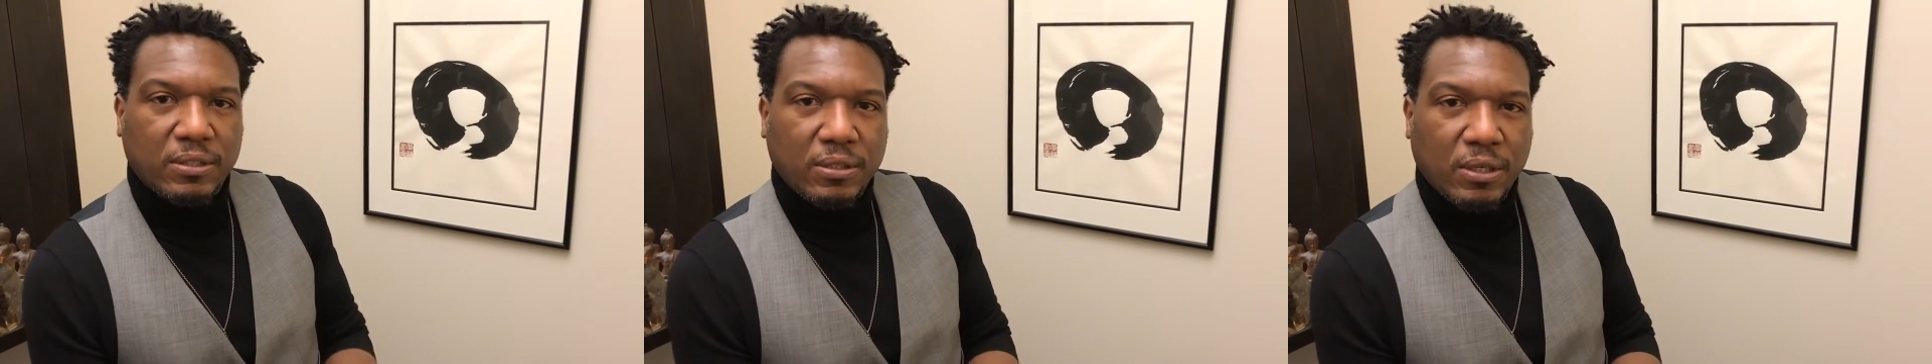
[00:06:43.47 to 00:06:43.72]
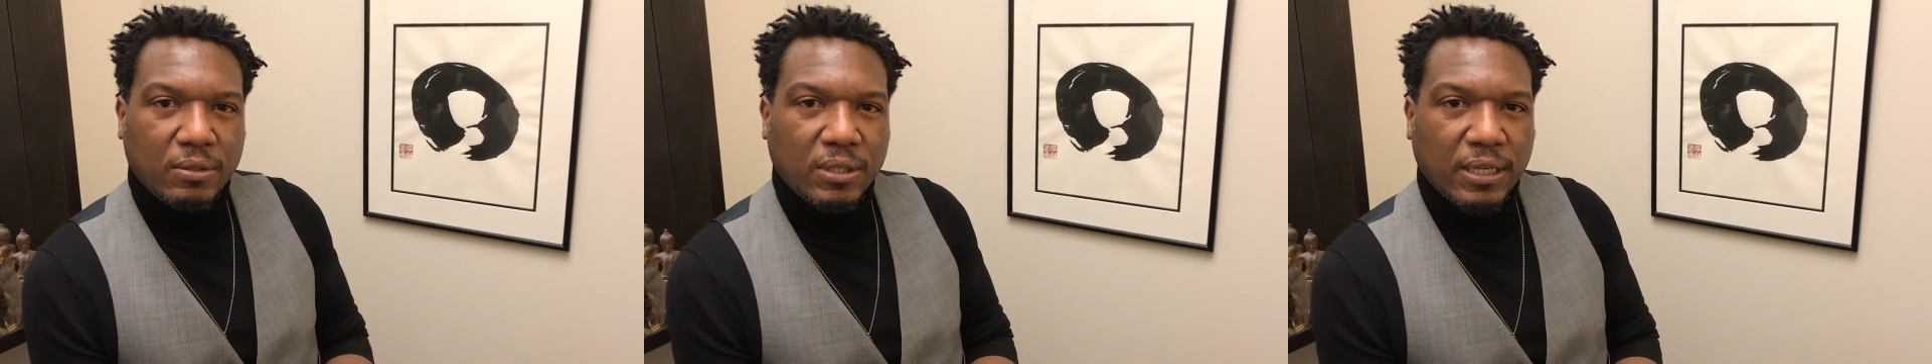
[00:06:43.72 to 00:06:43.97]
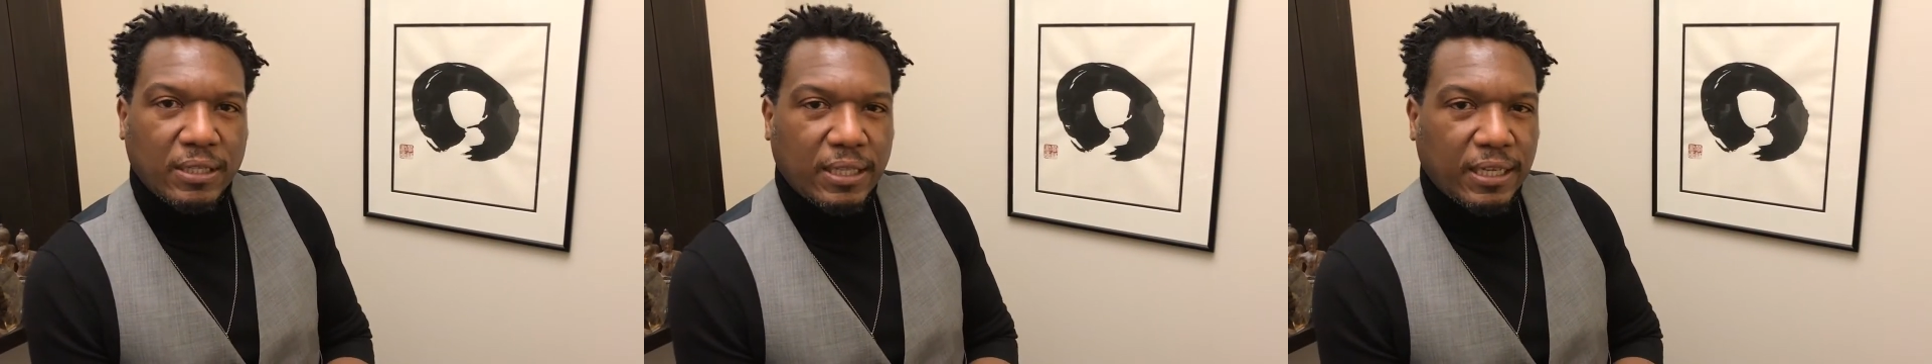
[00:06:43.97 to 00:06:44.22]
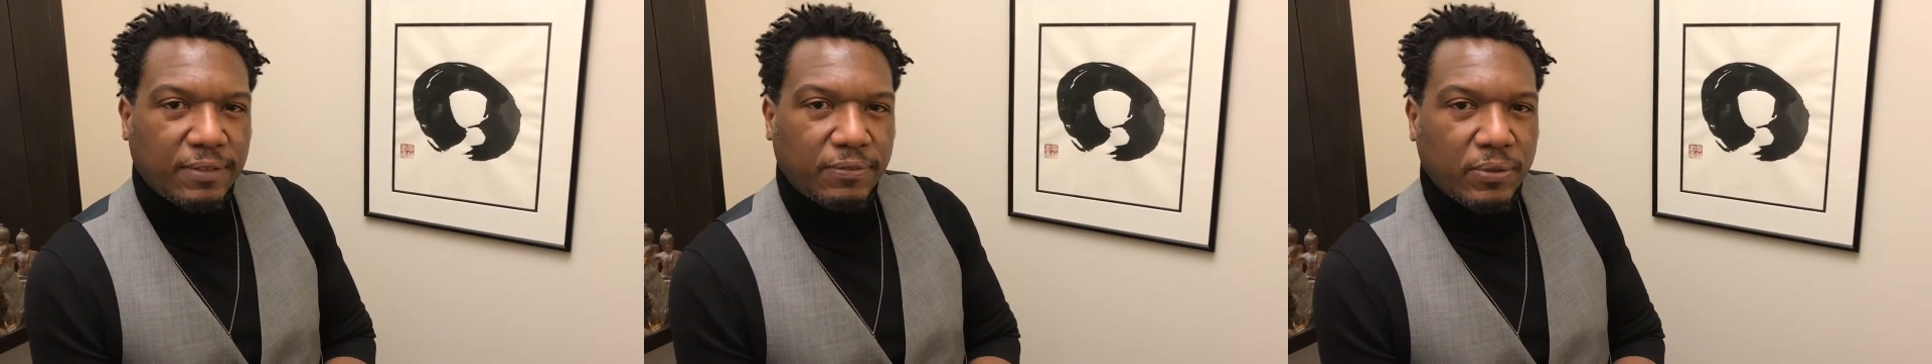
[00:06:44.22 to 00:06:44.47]
You know,
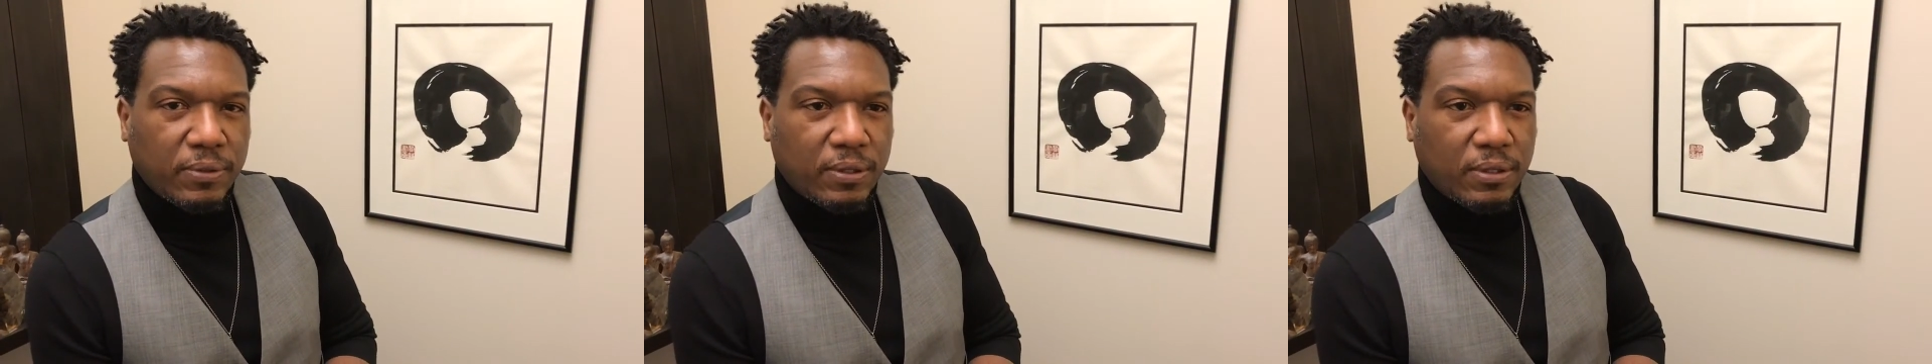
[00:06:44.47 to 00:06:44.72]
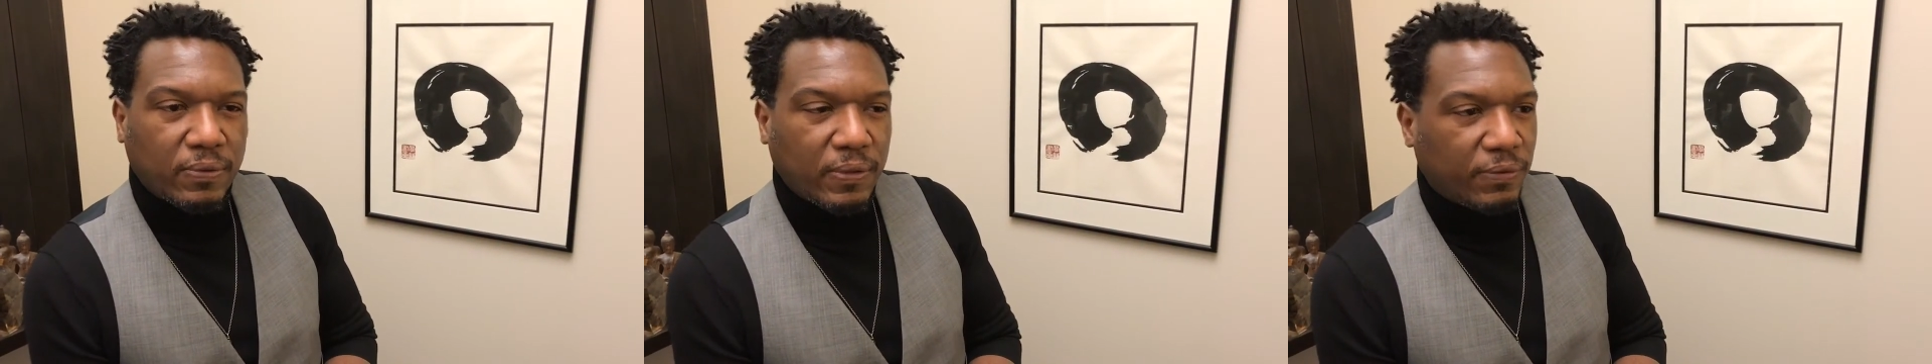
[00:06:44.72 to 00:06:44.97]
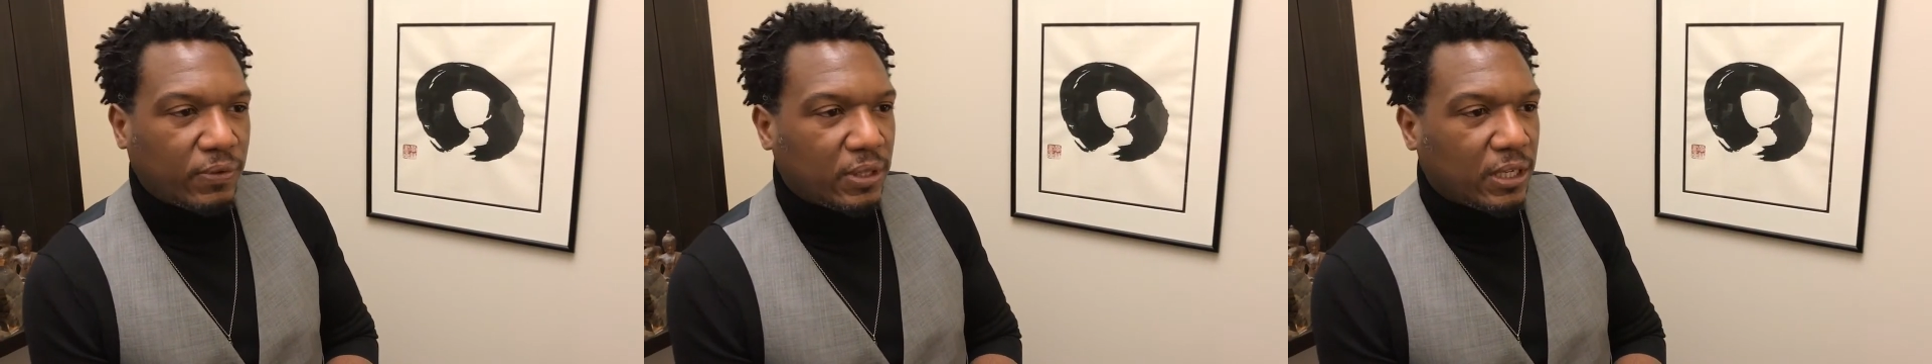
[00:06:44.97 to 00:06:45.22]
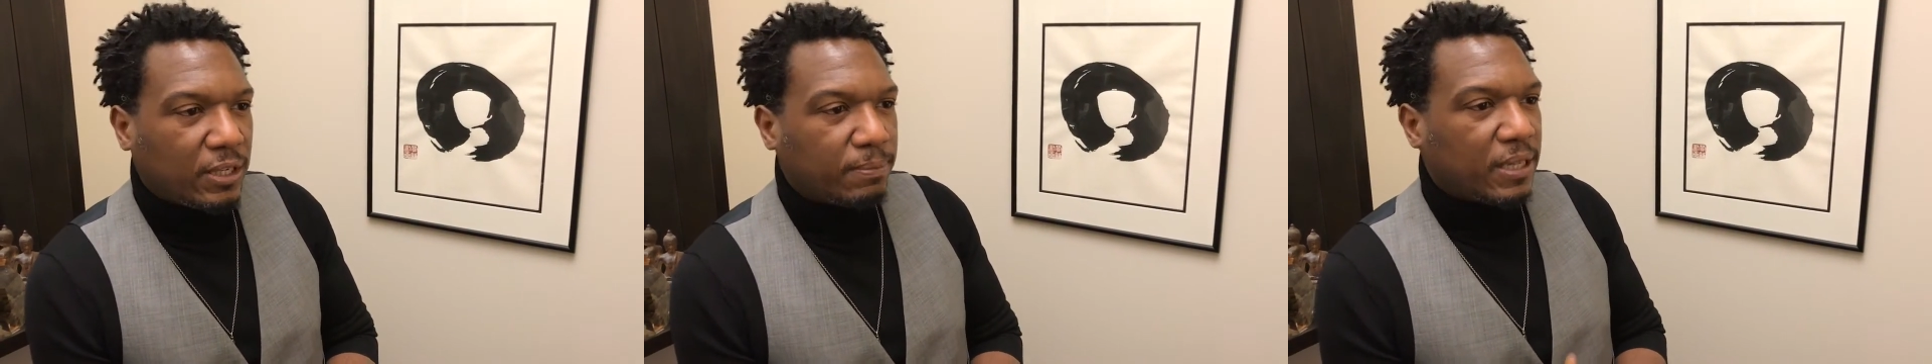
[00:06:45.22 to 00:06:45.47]
like if you
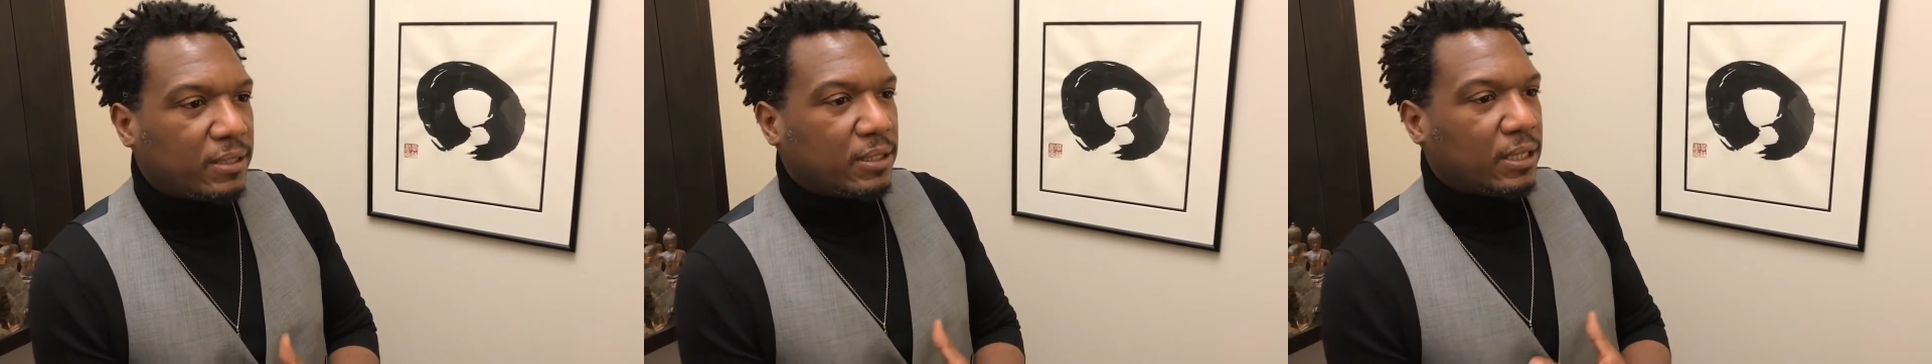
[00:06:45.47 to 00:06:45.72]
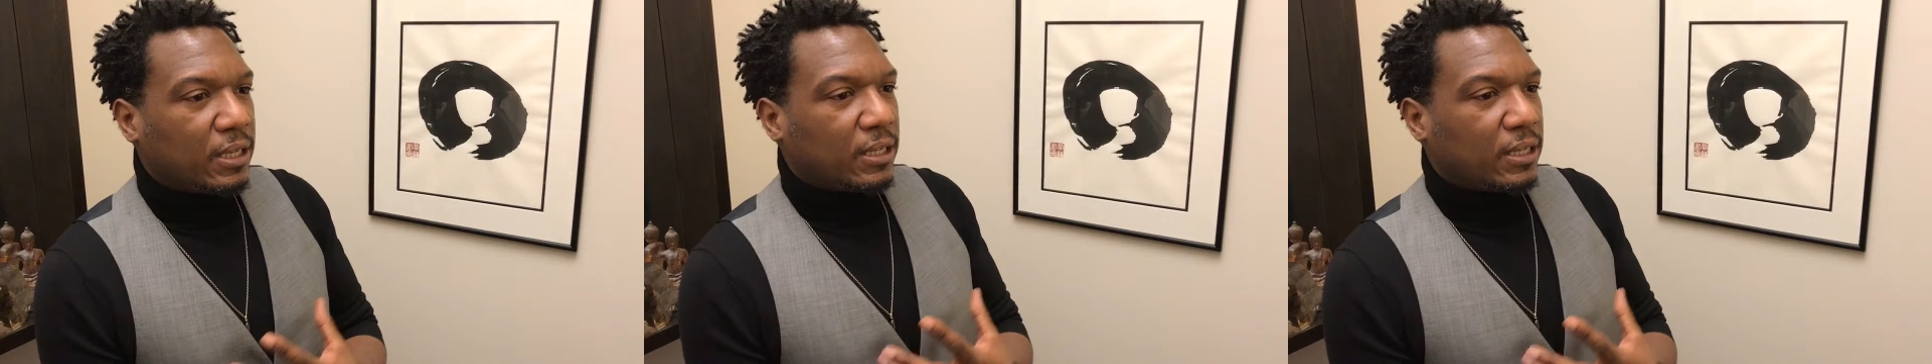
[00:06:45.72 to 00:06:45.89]
think about